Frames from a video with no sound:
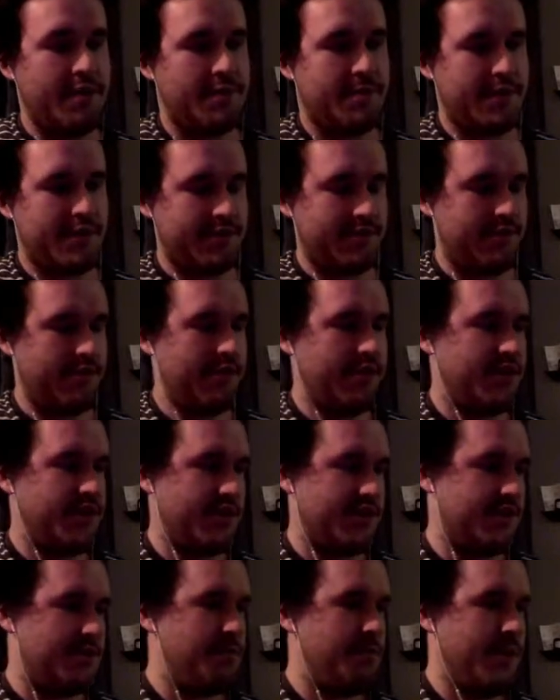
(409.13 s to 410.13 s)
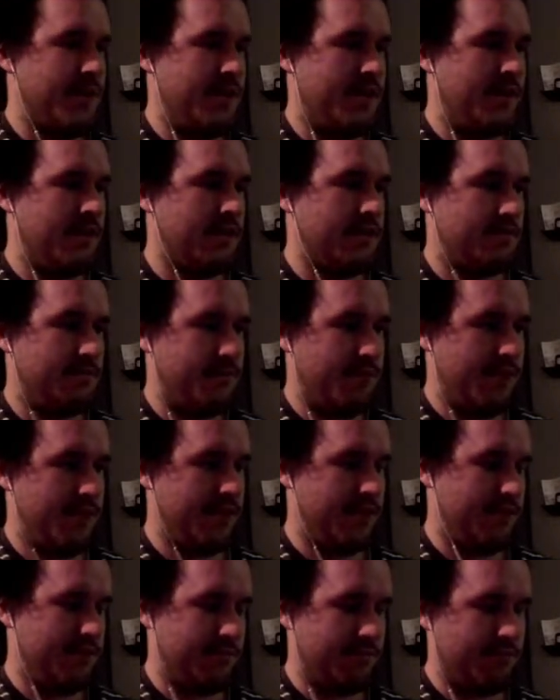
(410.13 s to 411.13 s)
especially just me
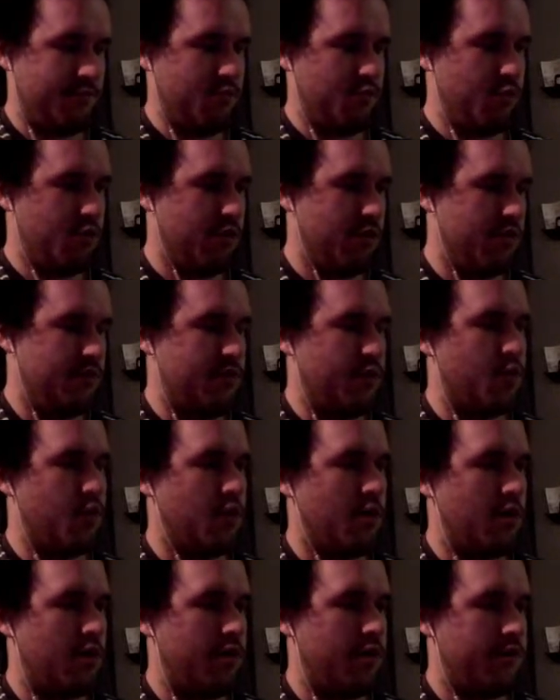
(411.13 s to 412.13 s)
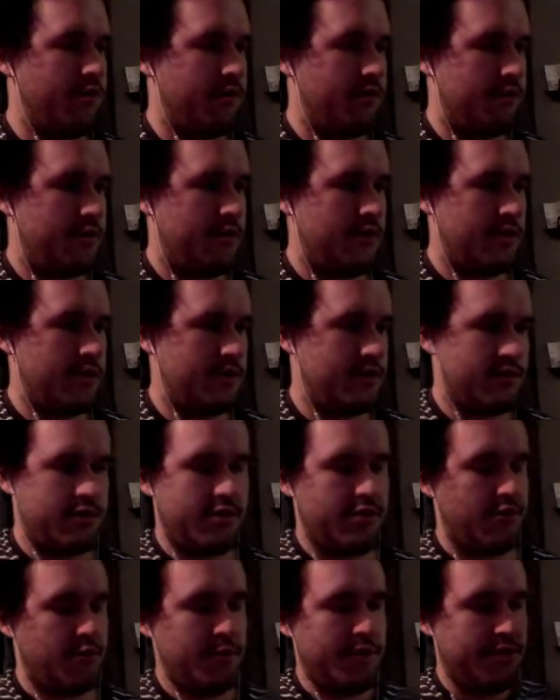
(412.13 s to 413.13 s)
being the ruler of the world.
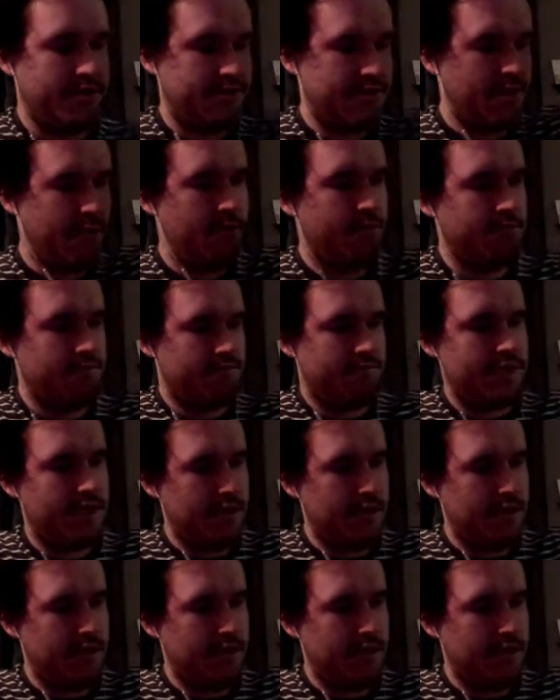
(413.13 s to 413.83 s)
So there'd be some